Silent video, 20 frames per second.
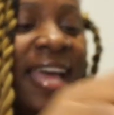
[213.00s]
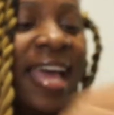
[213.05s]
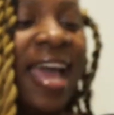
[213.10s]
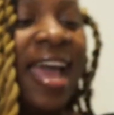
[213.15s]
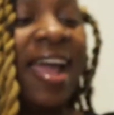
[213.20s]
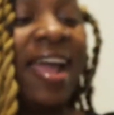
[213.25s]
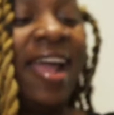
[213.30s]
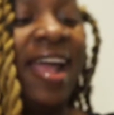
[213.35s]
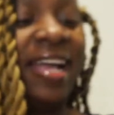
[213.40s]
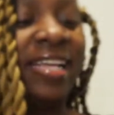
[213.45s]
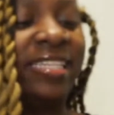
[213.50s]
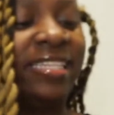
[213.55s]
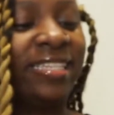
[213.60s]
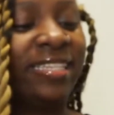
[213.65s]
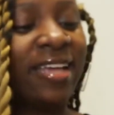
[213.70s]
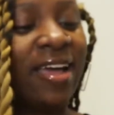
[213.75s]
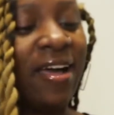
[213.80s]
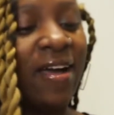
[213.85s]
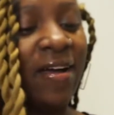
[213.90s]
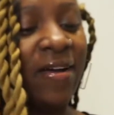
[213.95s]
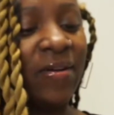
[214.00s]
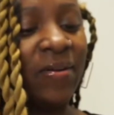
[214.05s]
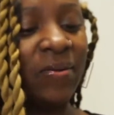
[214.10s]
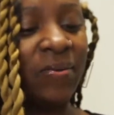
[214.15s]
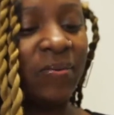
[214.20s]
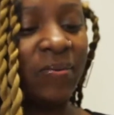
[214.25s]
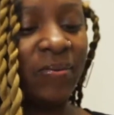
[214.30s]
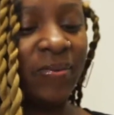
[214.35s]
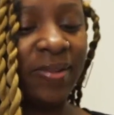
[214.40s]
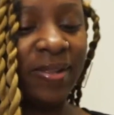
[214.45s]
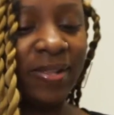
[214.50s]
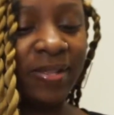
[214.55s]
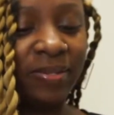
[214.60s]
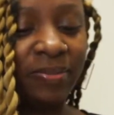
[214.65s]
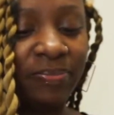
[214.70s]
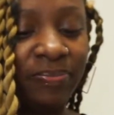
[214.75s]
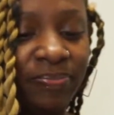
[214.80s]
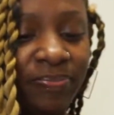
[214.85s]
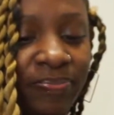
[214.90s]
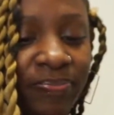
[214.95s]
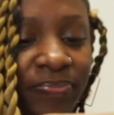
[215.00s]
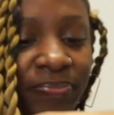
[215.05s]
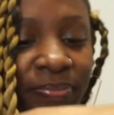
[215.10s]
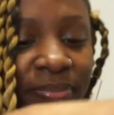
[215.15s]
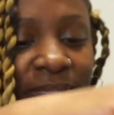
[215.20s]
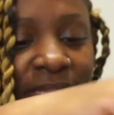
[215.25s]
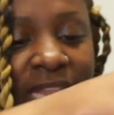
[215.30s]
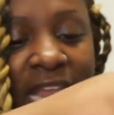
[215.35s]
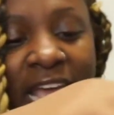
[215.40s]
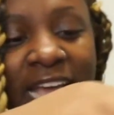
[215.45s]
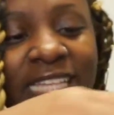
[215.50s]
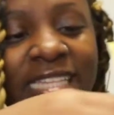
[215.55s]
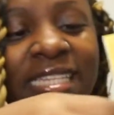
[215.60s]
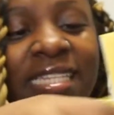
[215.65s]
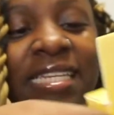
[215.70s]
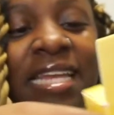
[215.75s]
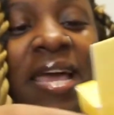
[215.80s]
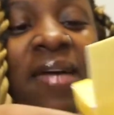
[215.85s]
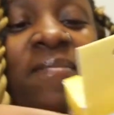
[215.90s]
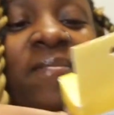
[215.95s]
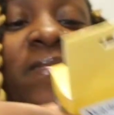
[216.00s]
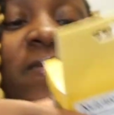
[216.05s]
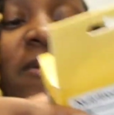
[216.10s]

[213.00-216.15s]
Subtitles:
Alright, so next up